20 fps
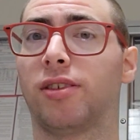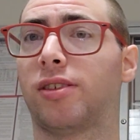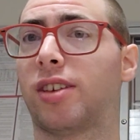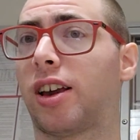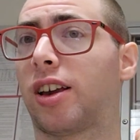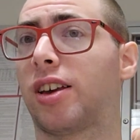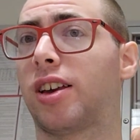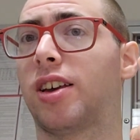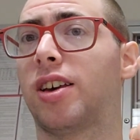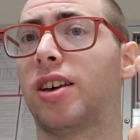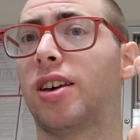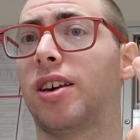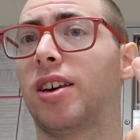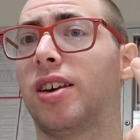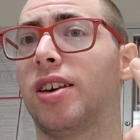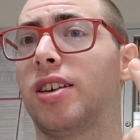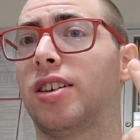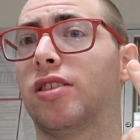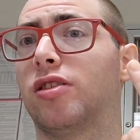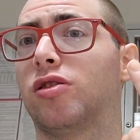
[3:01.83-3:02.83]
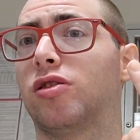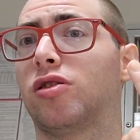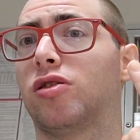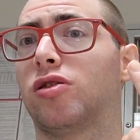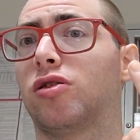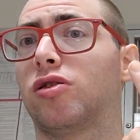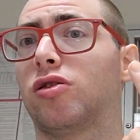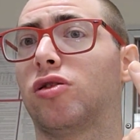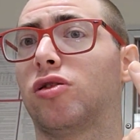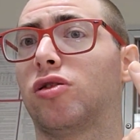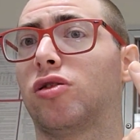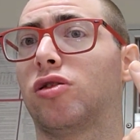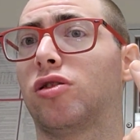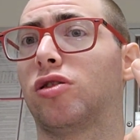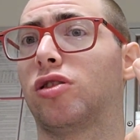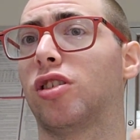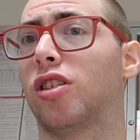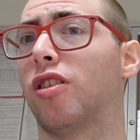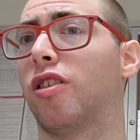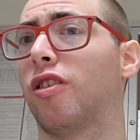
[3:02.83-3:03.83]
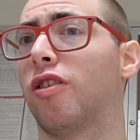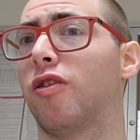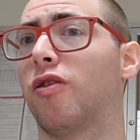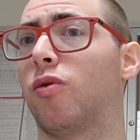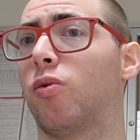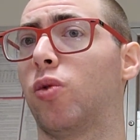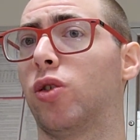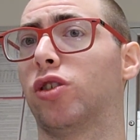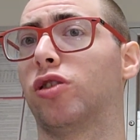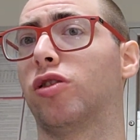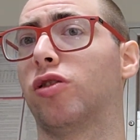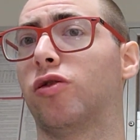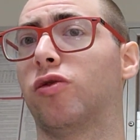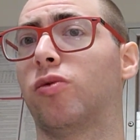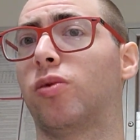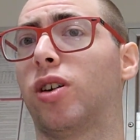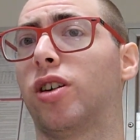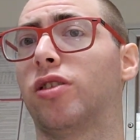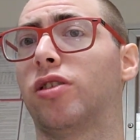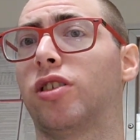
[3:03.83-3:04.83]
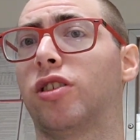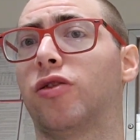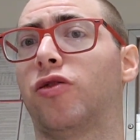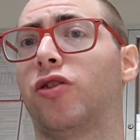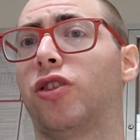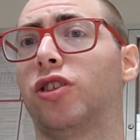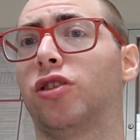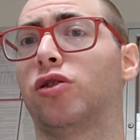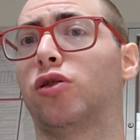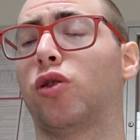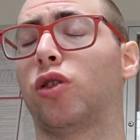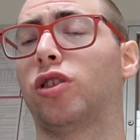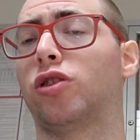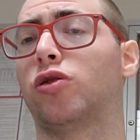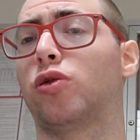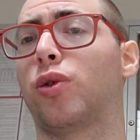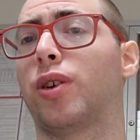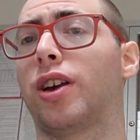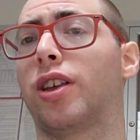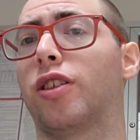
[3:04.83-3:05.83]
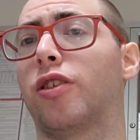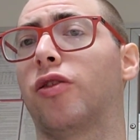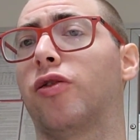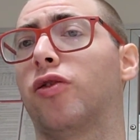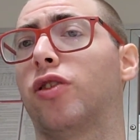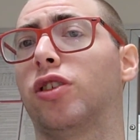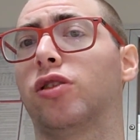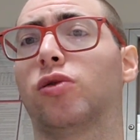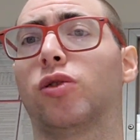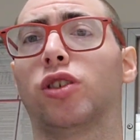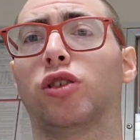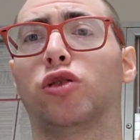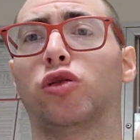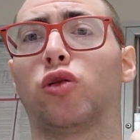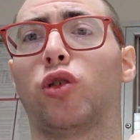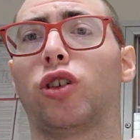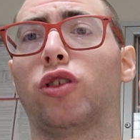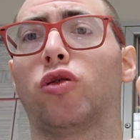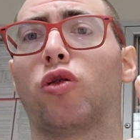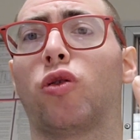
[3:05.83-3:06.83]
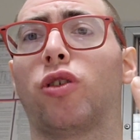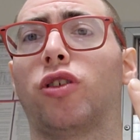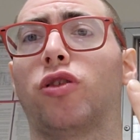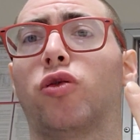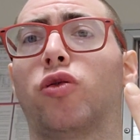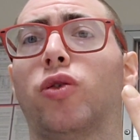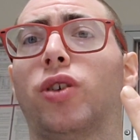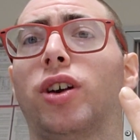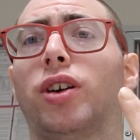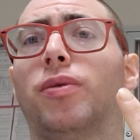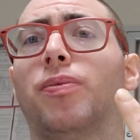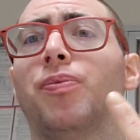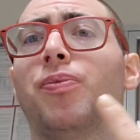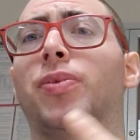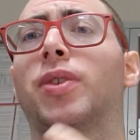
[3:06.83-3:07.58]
Second is the original one, the first Toy Story, and the first one is Toy Story 3.